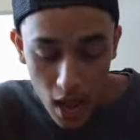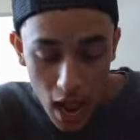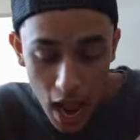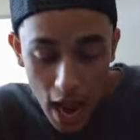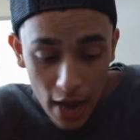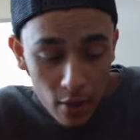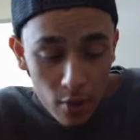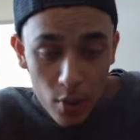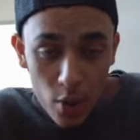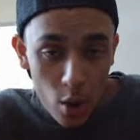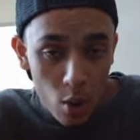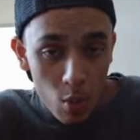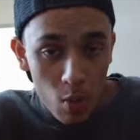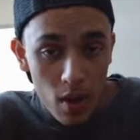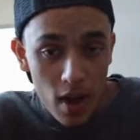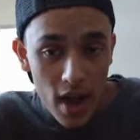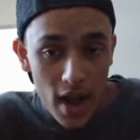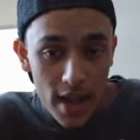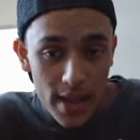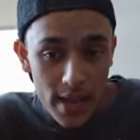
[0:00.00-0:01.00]
I don't
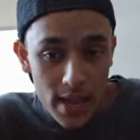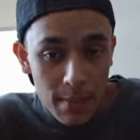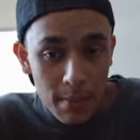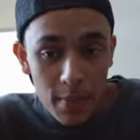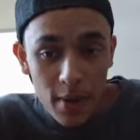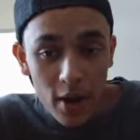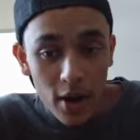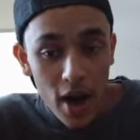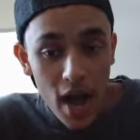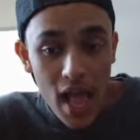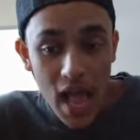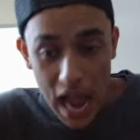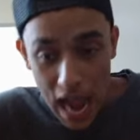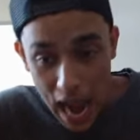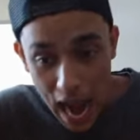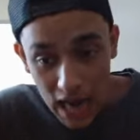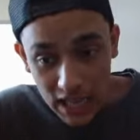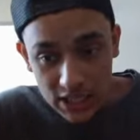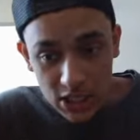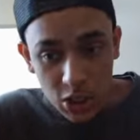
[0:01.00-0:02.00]
know.
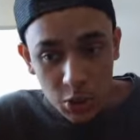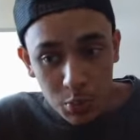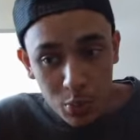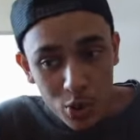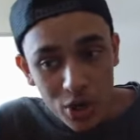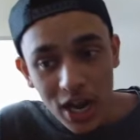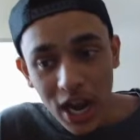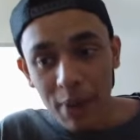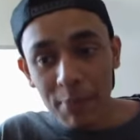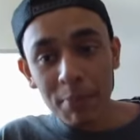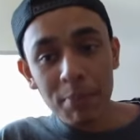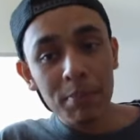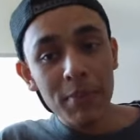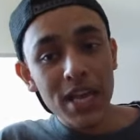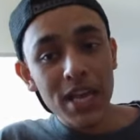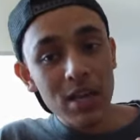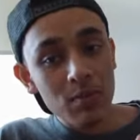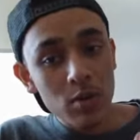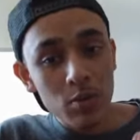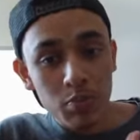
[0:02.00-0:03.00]
at this point, I
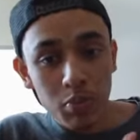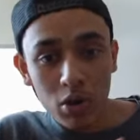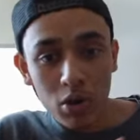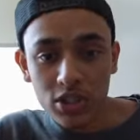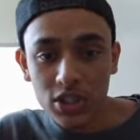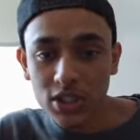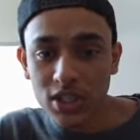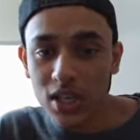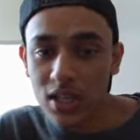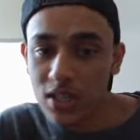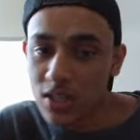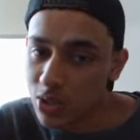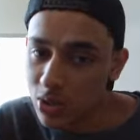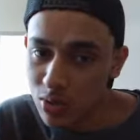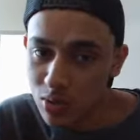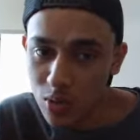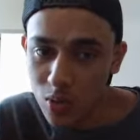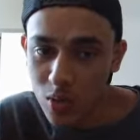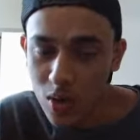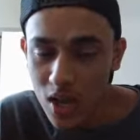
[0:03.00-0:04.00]
may be pushing it
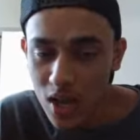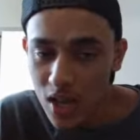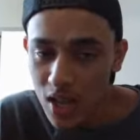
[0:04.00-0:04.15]
to